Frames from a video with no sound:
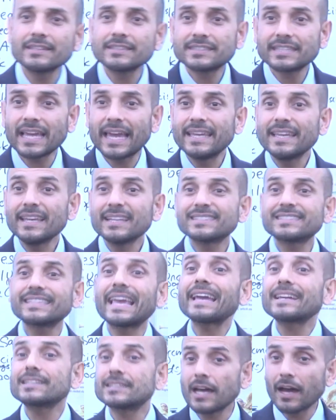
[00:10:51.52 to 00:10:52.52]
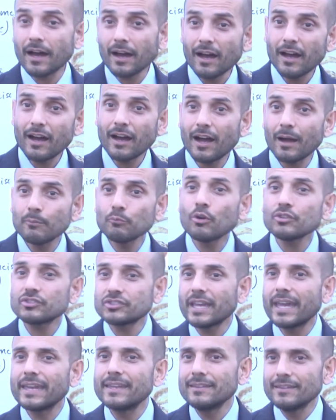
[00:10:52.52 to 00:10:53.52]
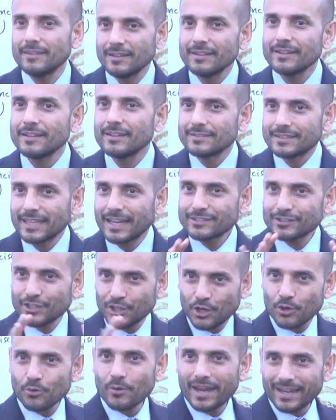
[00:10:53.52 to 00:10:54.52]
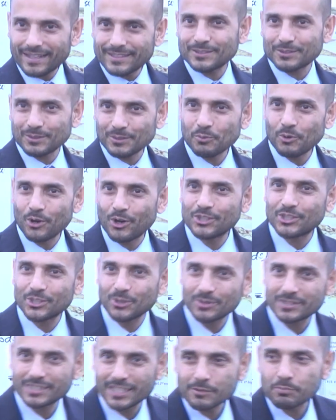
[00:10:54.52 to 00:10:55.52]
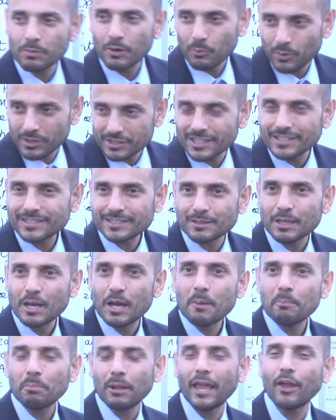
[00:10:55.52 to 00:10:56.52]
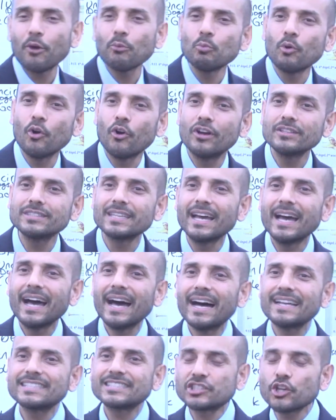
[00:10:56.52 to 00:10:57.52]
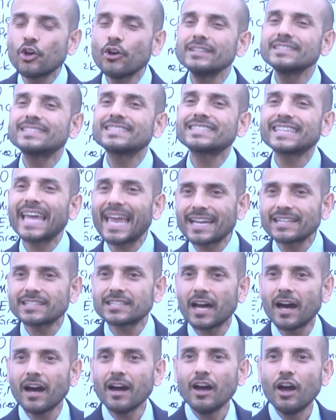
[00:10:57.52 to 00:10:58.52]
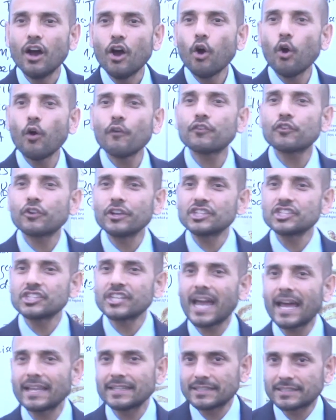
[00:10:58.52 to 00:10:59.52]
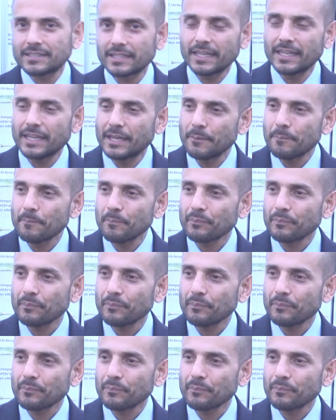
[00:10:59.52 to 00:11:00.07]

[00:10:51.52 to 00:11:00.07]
and say sector, I'm not saying that's the correct word usage, but we'll just play on words. A certain sector of Christianity.